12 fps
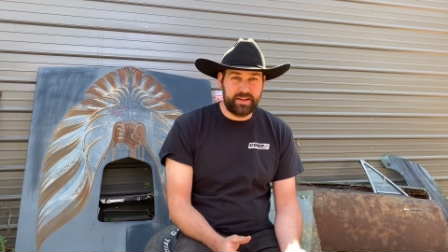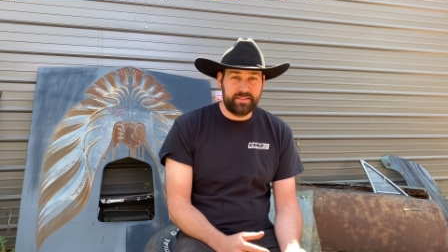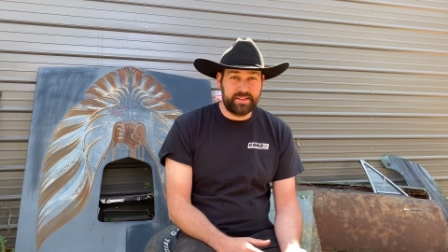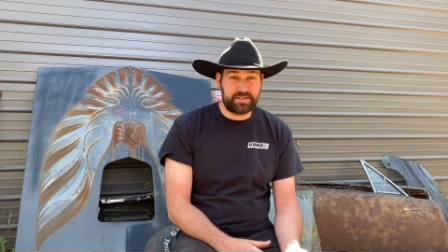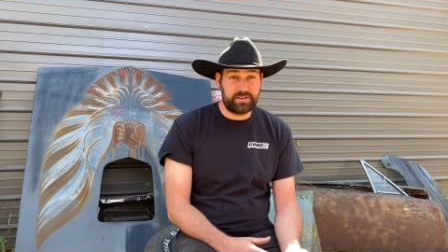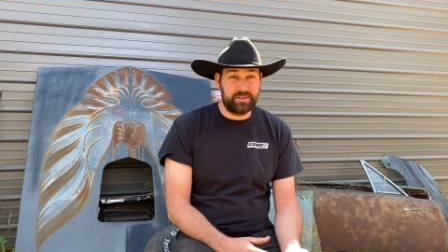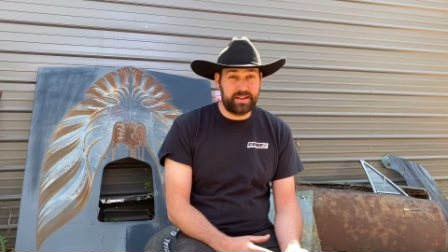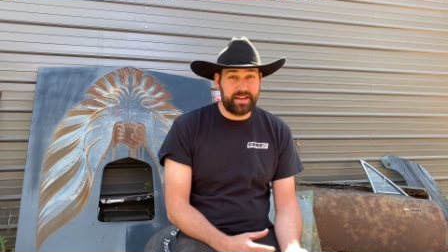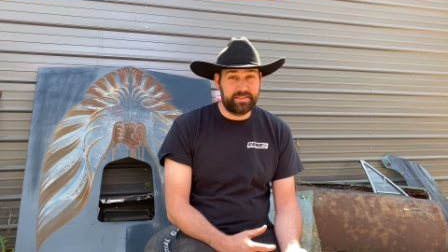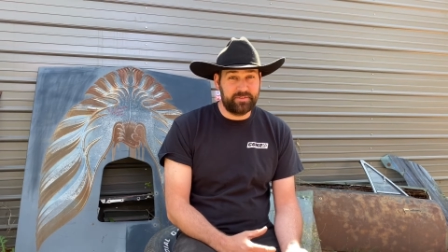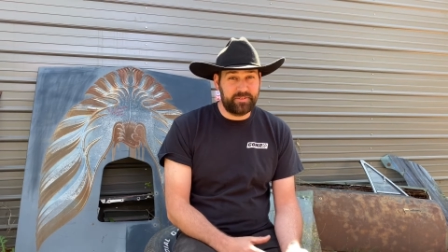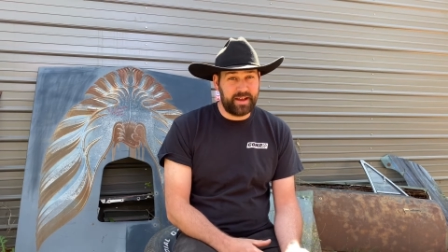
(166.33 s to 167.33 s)
and this only had
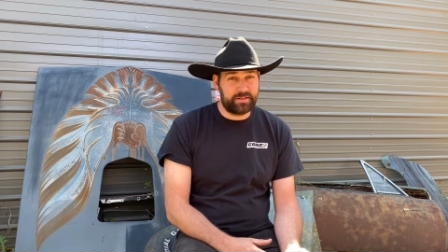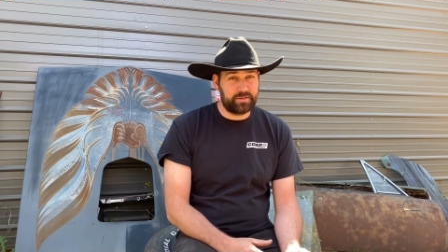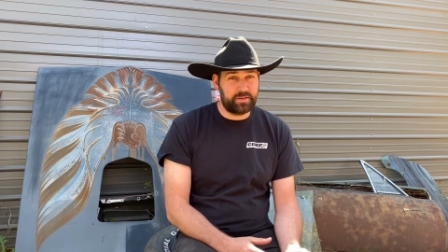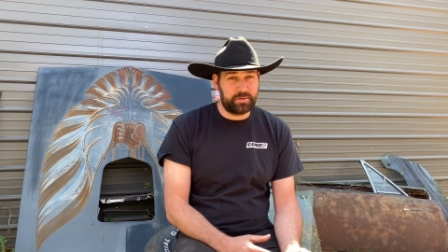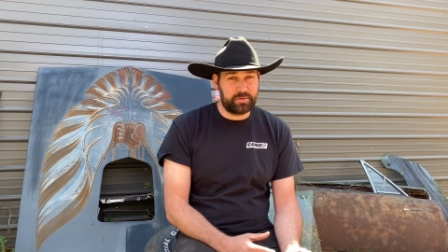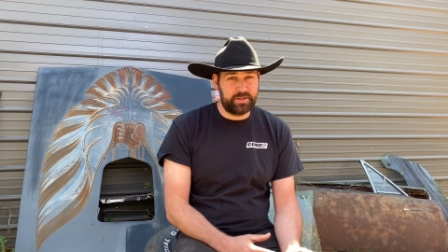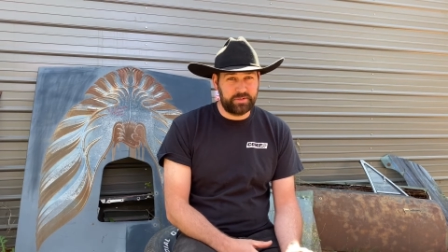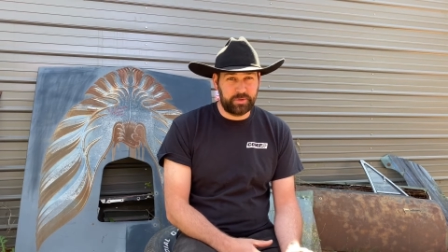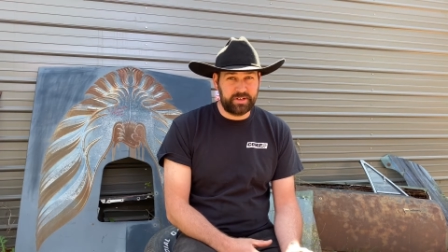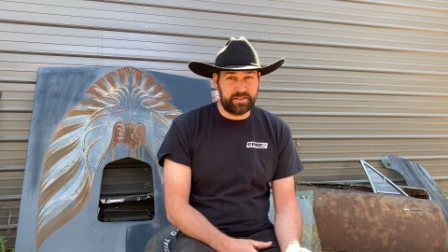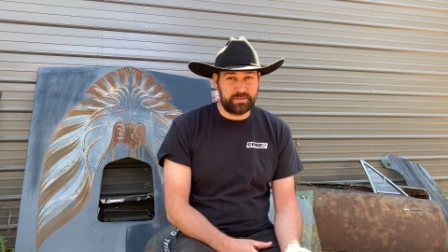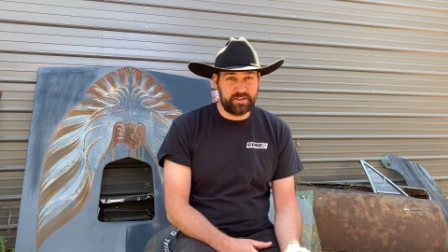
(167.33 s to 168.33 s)
the factory
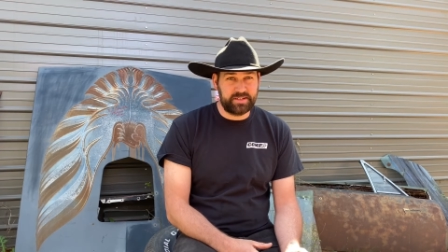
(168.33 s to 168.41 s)
323.